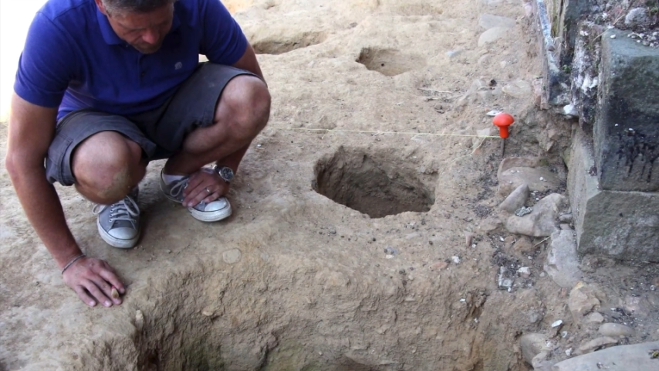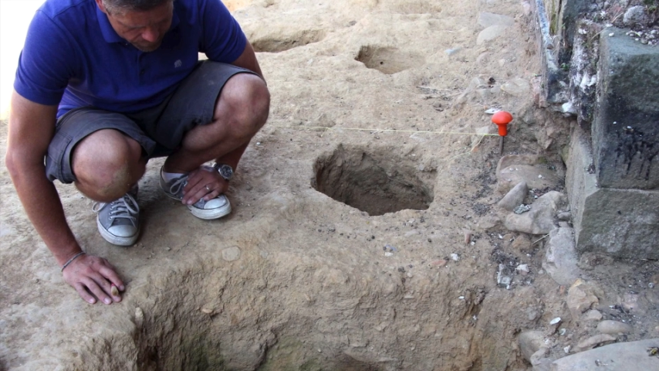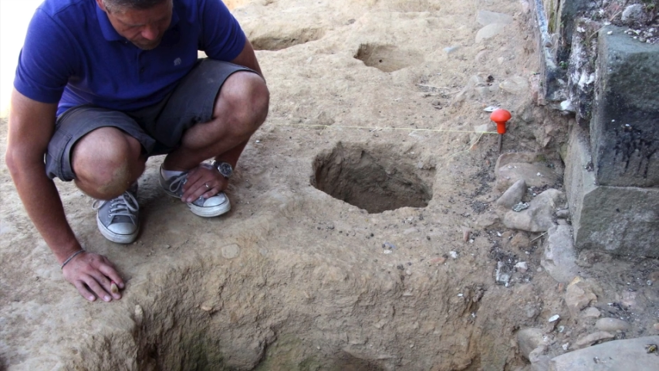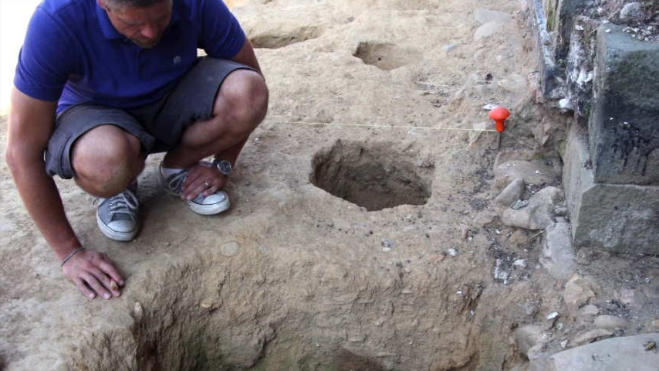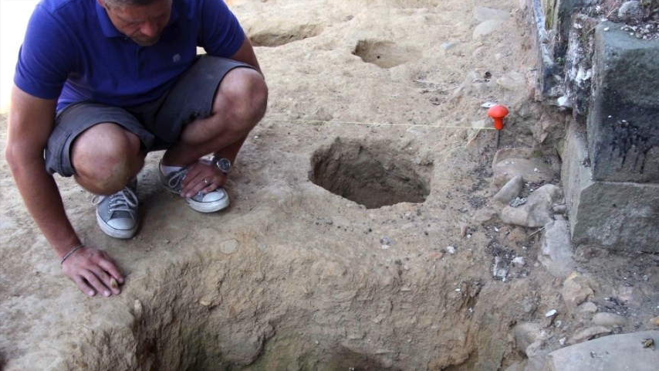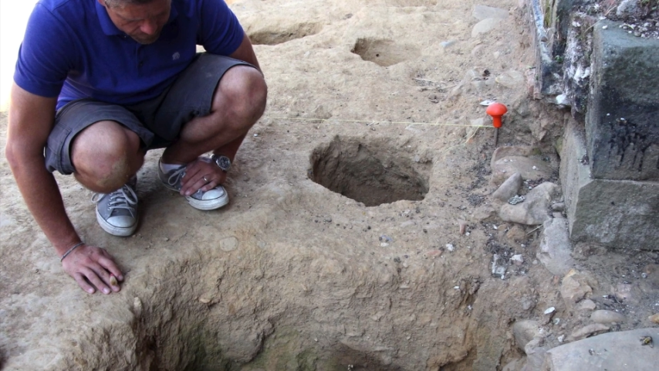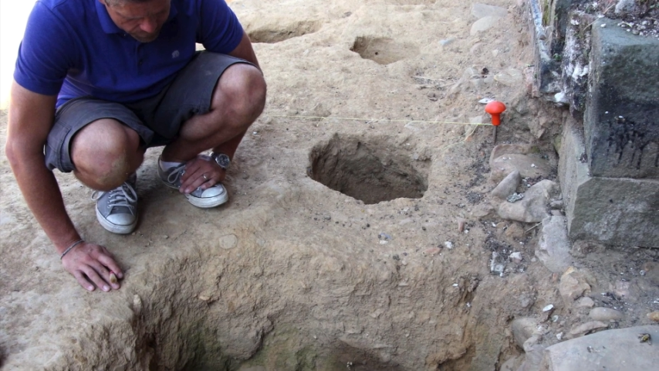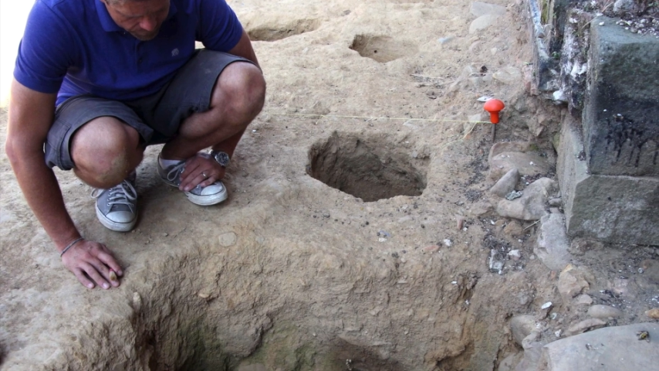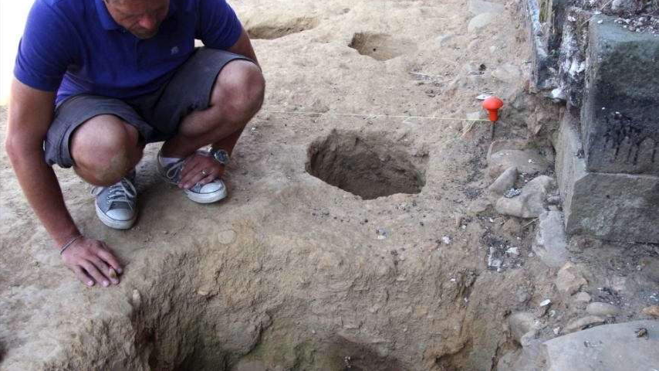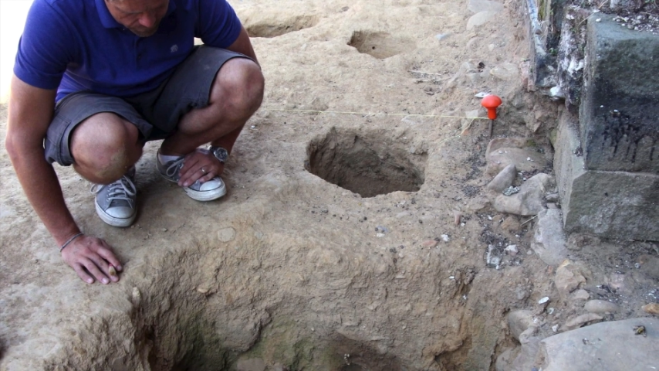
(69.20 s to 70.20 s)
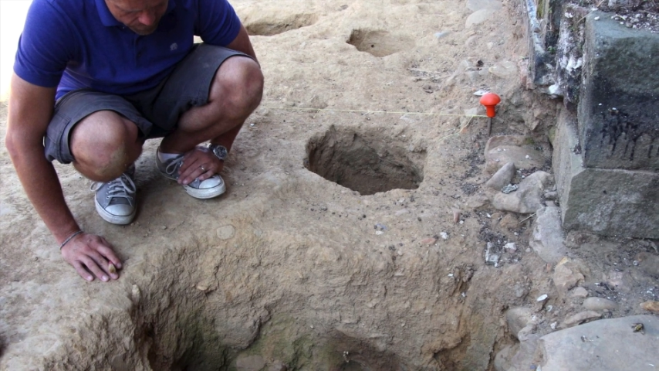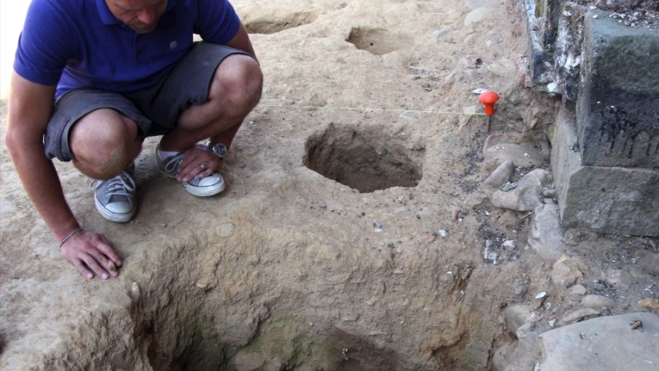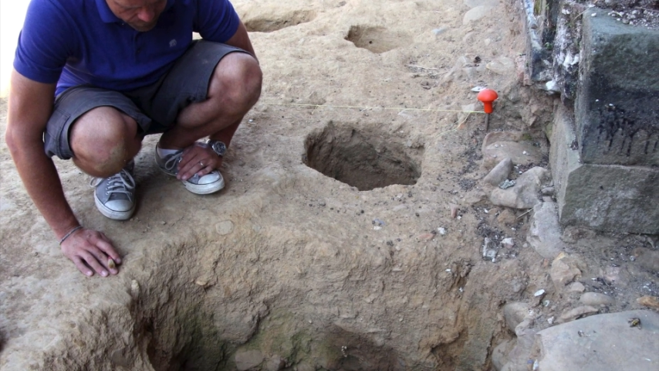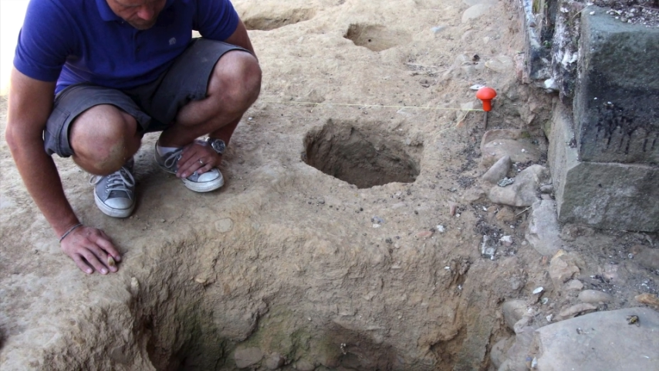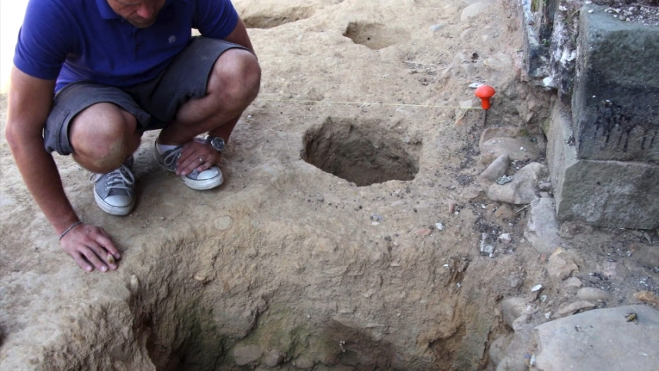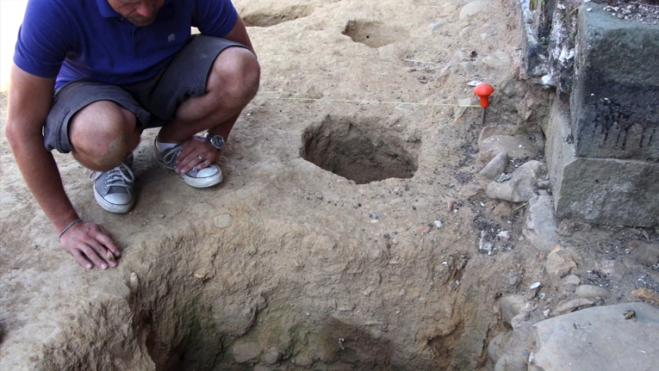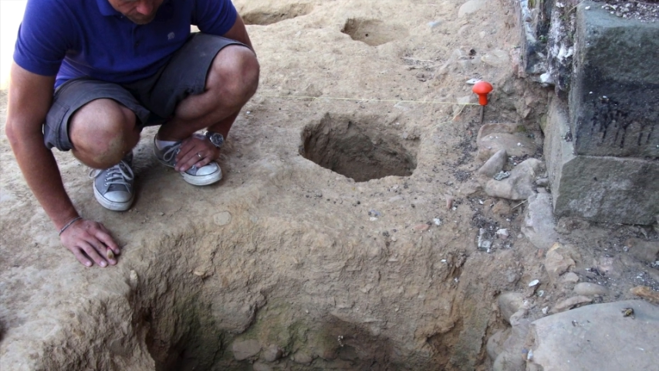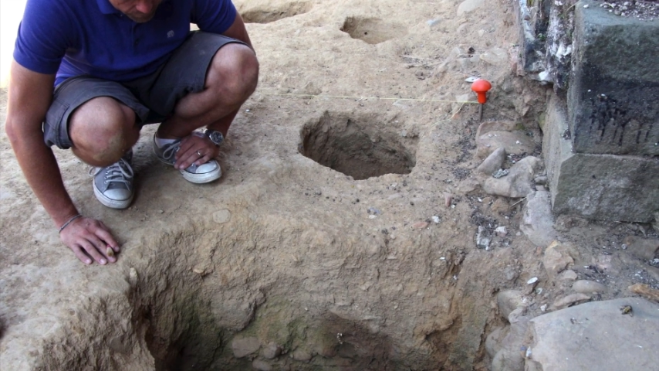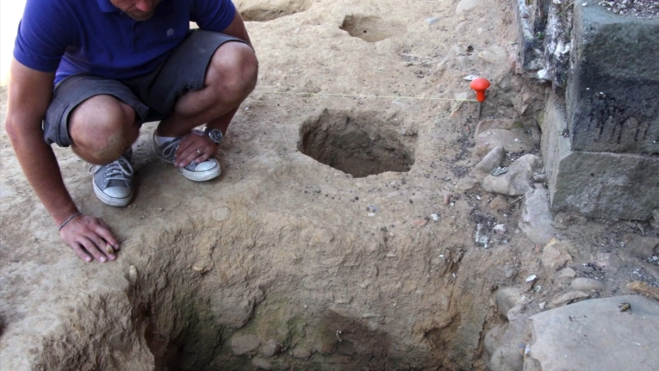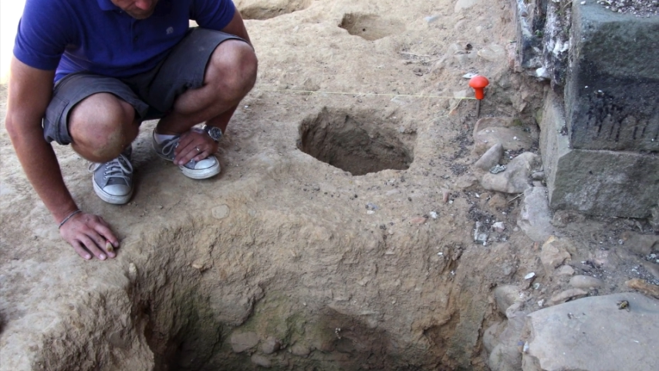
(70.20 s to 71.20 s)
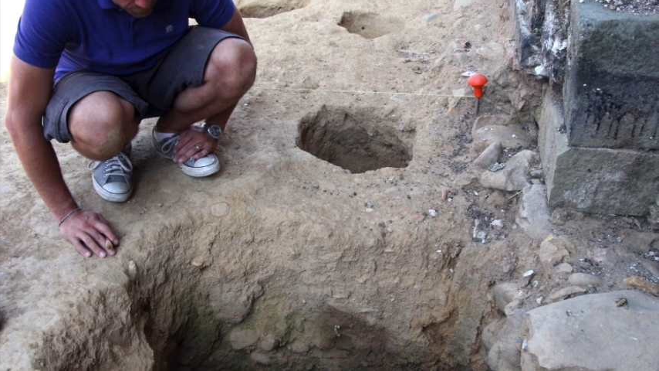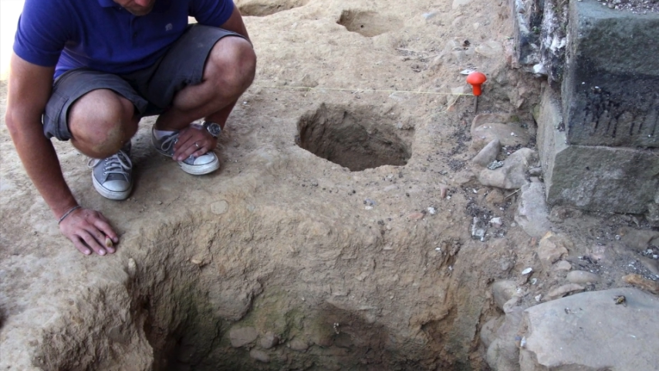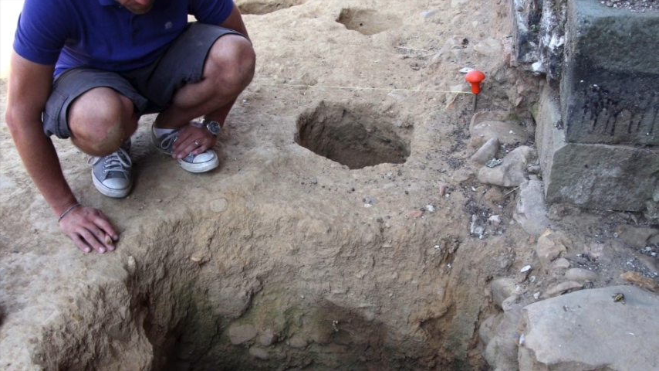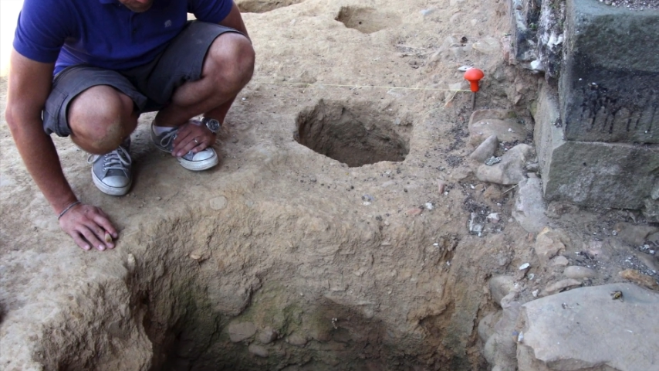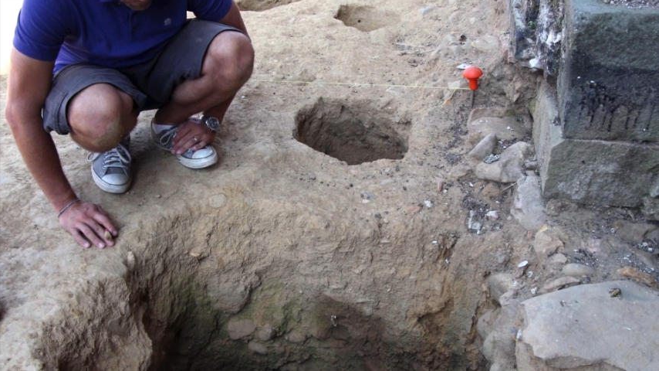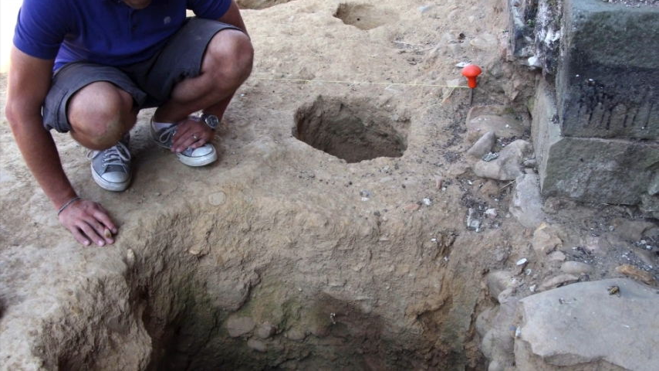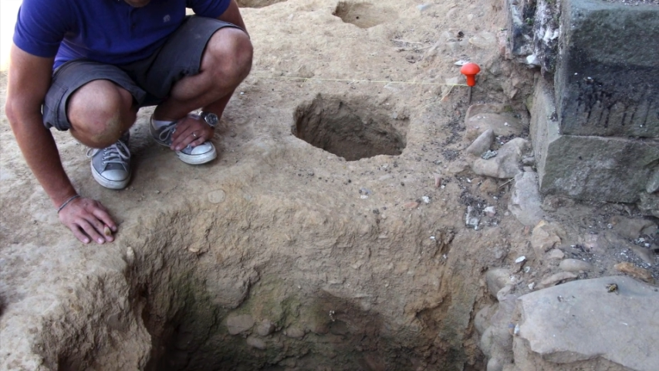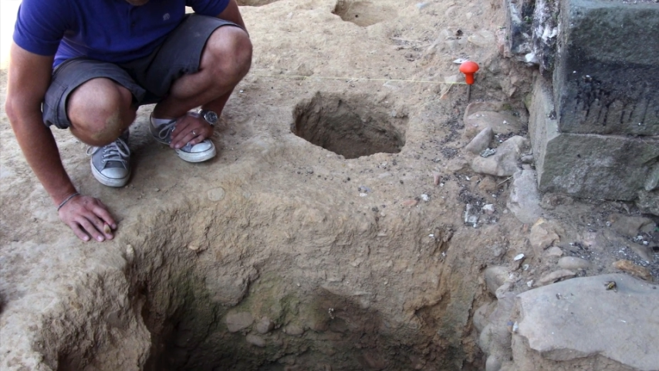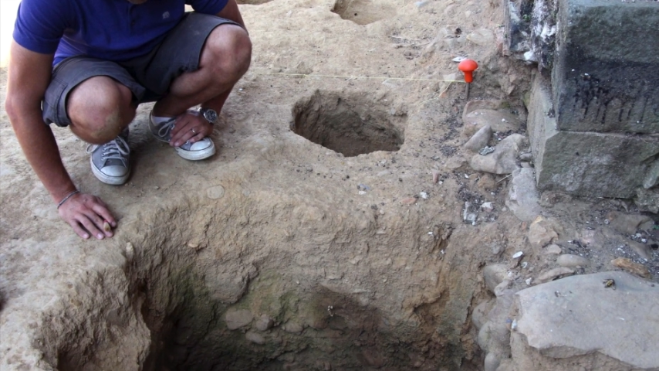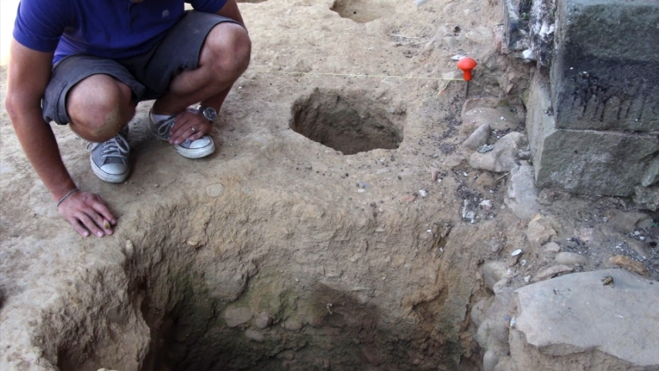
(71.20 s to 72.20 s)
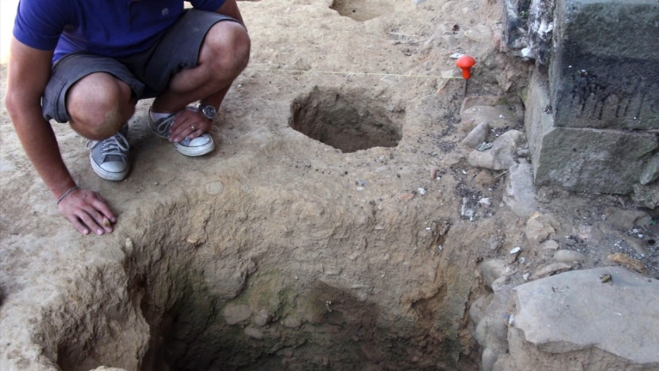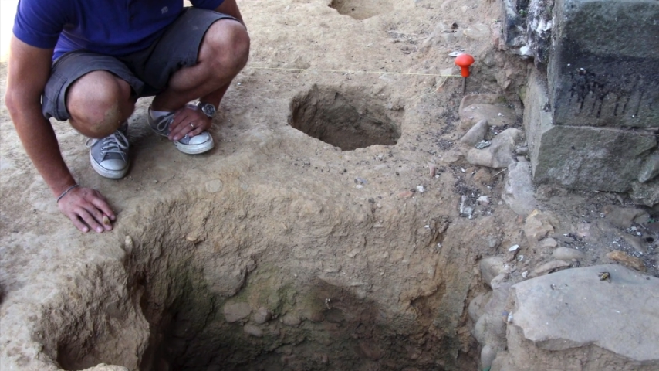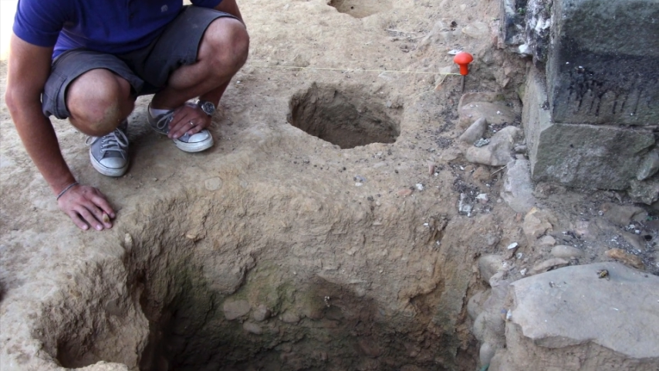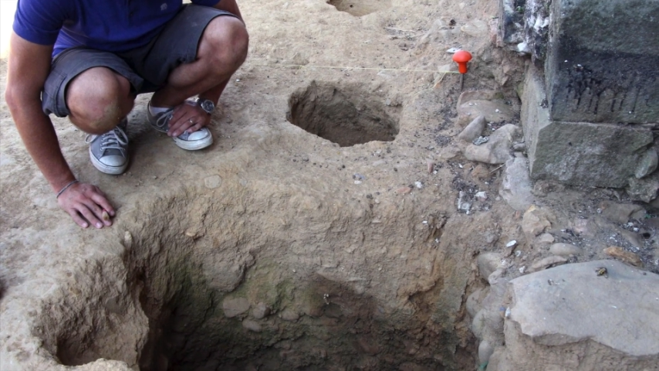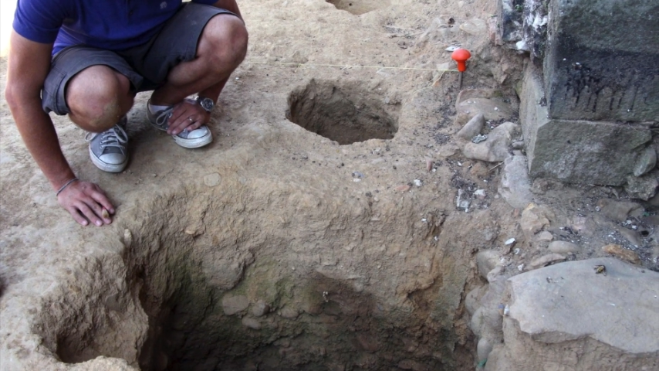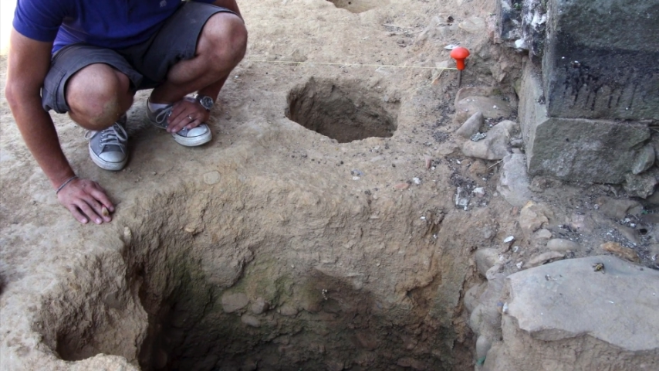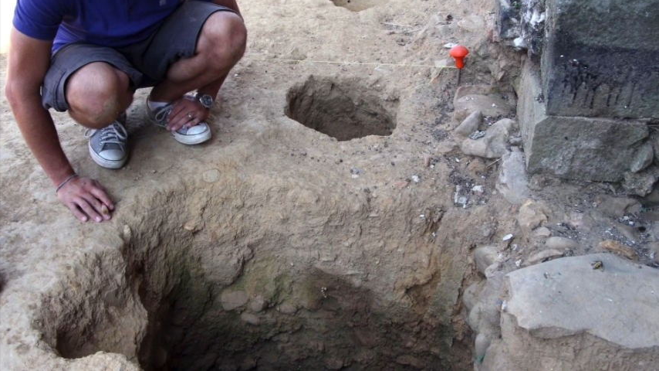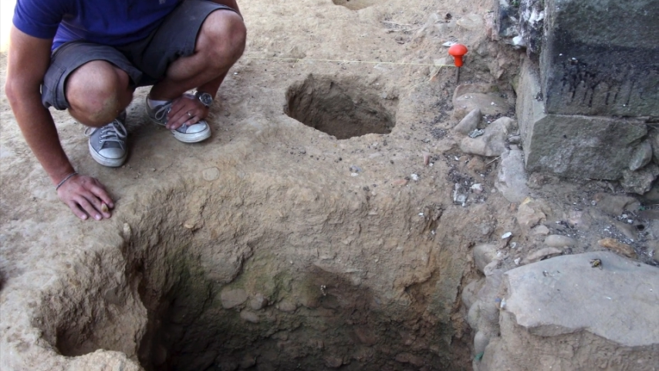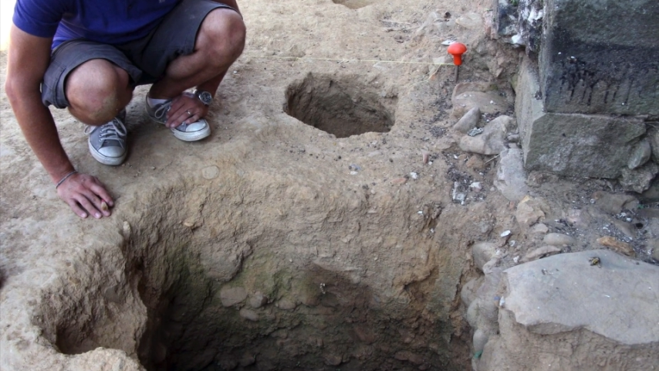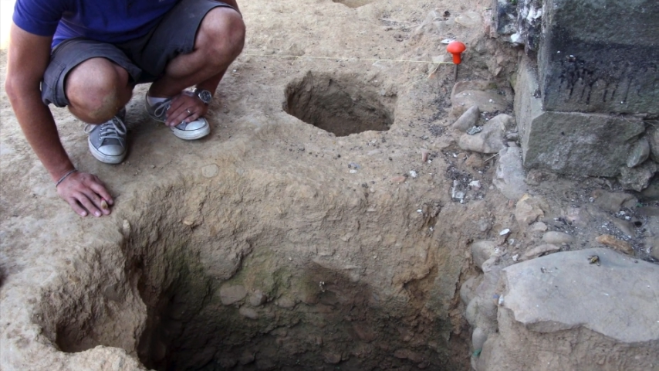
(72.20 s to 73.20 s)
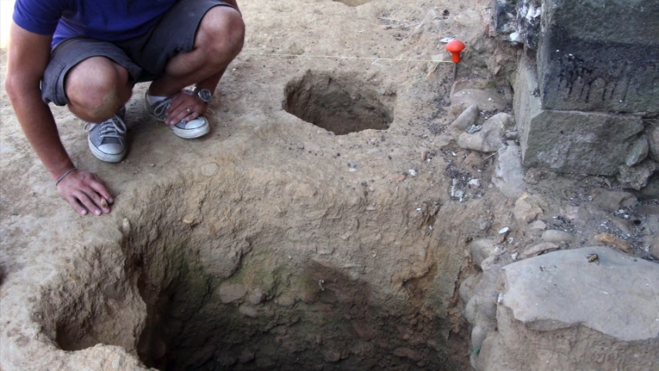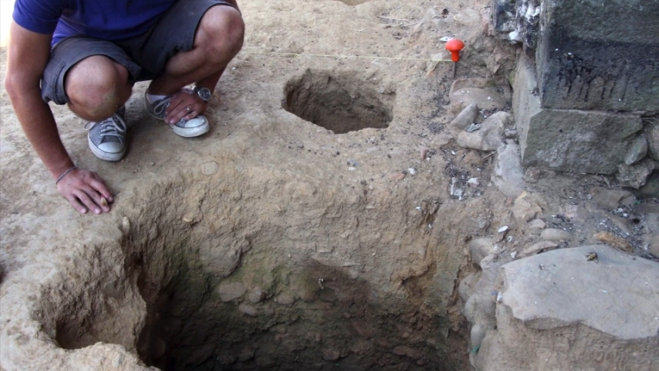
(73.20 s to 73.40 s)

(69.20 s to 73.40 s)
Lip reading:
Nobody's mouth can be seen.